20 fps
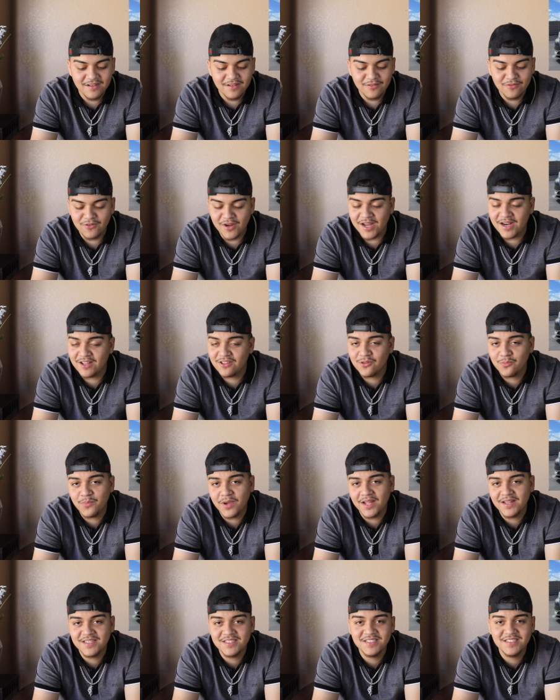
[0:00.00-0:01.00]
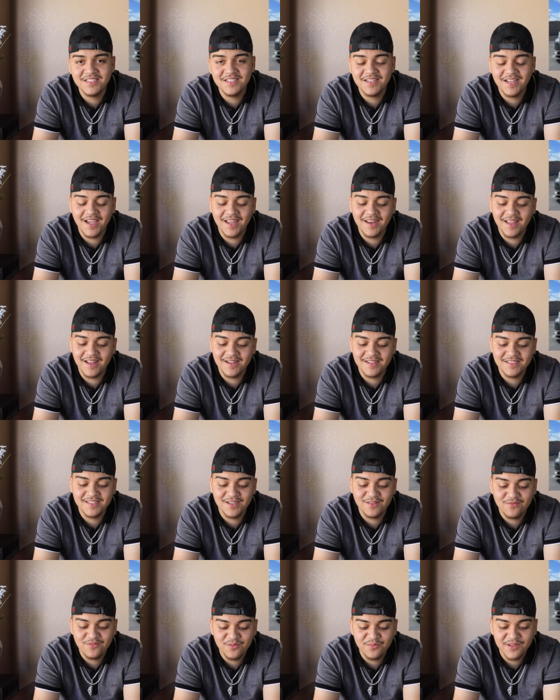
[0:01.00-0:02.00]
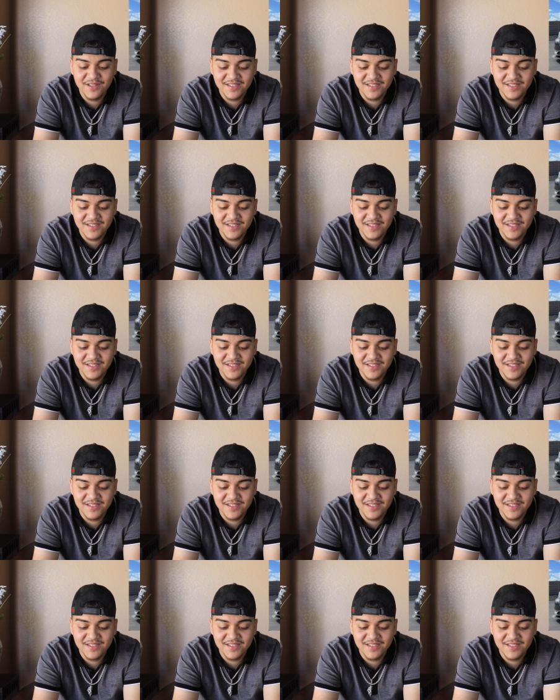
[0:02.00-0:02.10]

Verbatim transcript: right off the bat, this is a nine out of 10 for me.